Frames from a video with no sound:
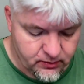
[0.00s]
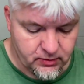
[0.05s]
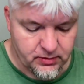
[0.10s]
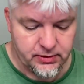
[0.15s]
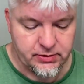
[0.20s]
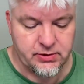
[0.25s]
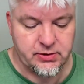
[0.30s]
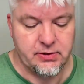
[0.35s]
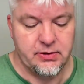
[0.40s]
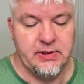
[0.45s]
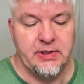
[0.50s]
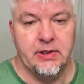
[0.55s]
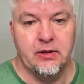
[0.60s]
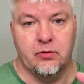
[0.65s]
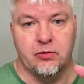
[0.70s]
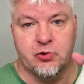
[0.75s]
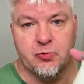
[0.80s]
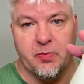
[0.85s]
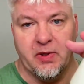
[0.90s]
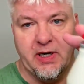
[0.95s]
was the
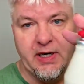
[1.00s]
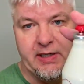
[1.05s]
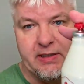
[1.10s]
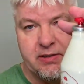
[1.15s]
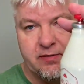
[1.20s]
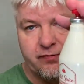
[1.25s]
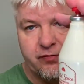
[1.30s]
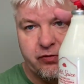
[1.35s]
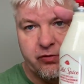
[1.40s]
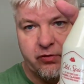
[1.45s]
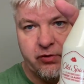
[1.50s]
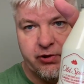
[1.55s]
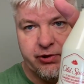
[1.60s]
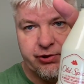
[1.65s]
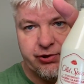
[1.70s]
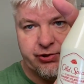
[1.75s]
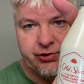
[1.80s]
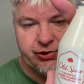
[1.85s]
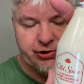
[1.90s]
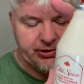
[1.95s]
Old Spice, of
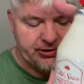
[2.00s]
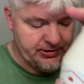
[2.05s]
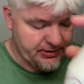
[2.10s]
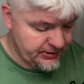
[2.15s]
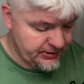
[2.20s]
course.